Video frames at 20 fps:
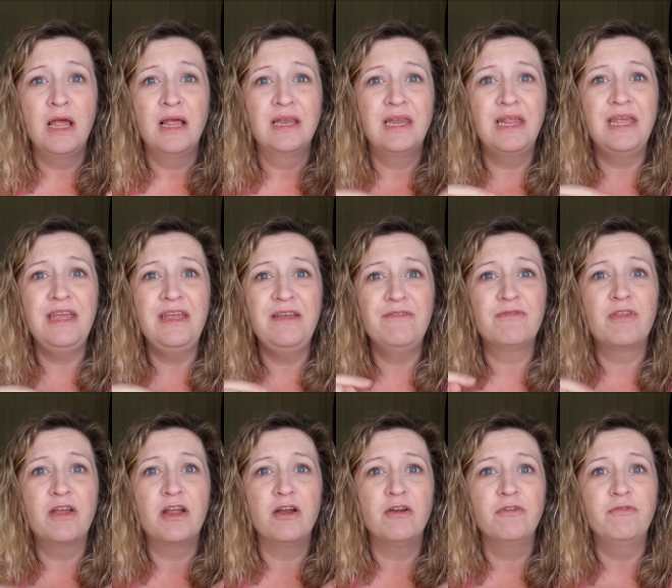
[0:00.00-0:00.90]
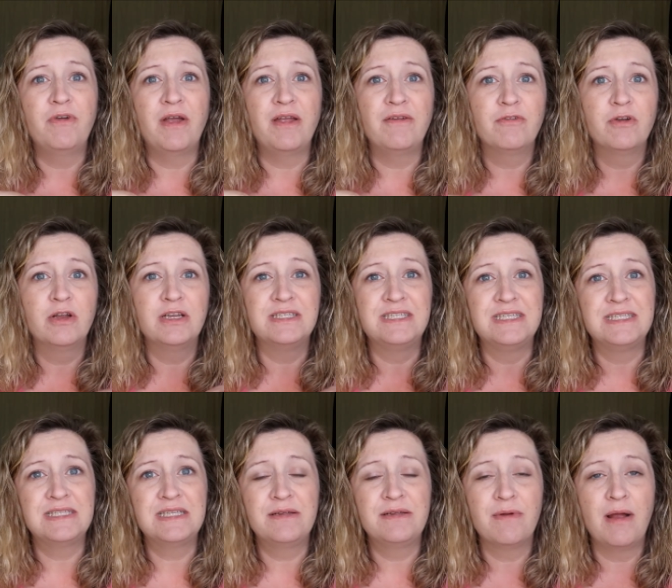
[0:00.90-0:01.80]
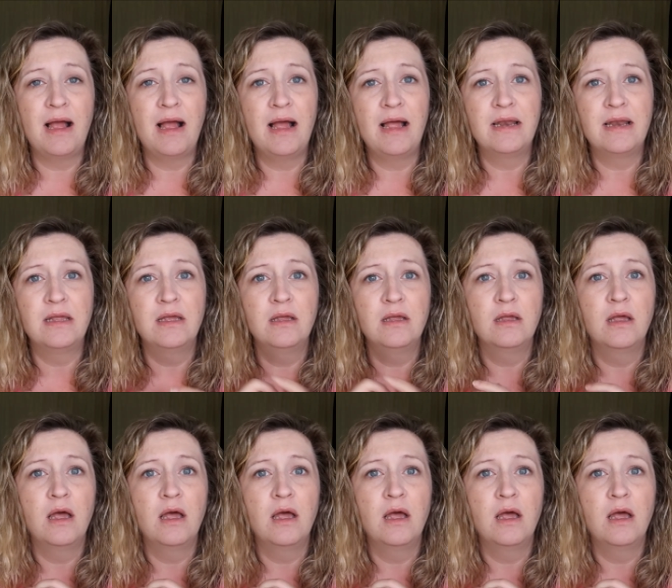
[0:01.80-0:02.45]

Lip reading: leave their favorite Disney ride